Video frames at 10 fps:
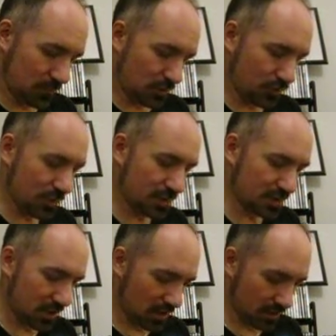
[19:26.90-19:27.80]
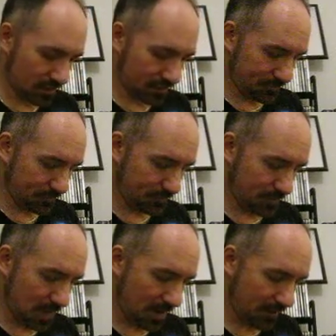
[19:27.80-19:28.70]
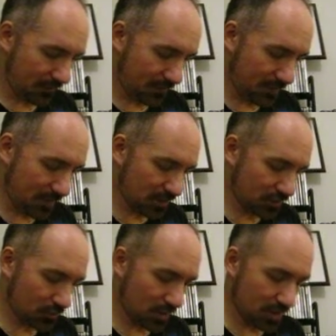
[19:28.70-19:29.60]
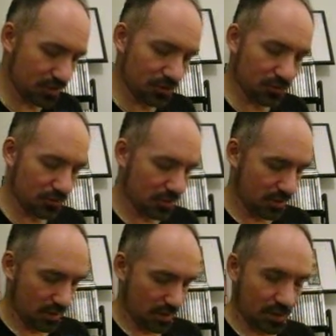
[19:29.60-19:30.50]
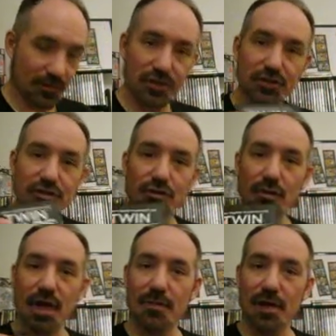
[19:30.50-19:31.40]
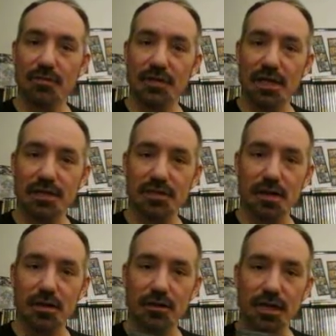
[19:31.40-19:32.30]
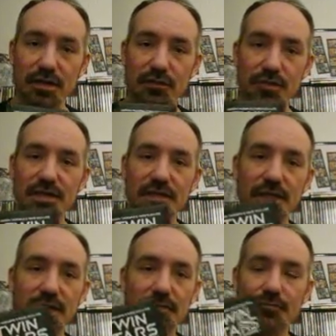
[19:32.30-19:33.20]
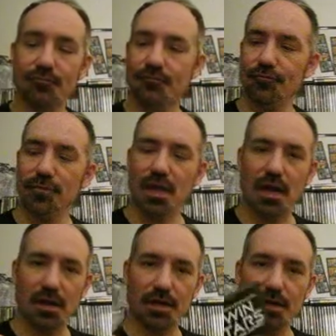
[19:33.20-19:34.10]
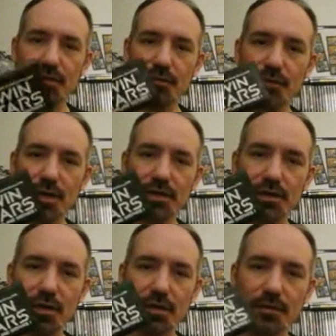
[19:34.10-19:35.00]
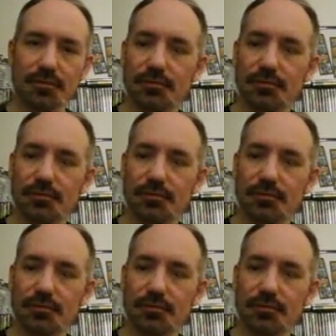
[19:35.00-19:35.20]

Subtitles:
Twin Stars. I have Adventure 1 and 2. Adventure 2 came out in Kickstarter recently. I'll get into Kickstarter.